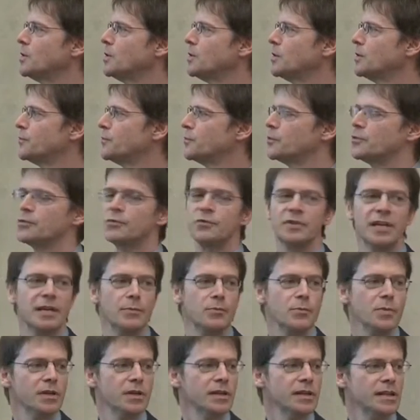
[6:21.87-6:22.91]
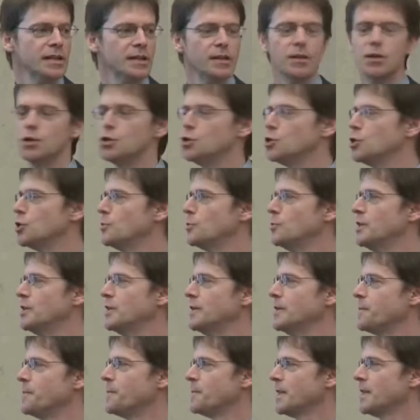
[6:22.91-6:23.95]
half of them in
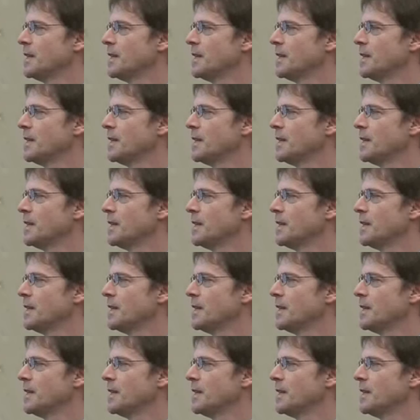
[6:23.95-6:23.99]
Germany.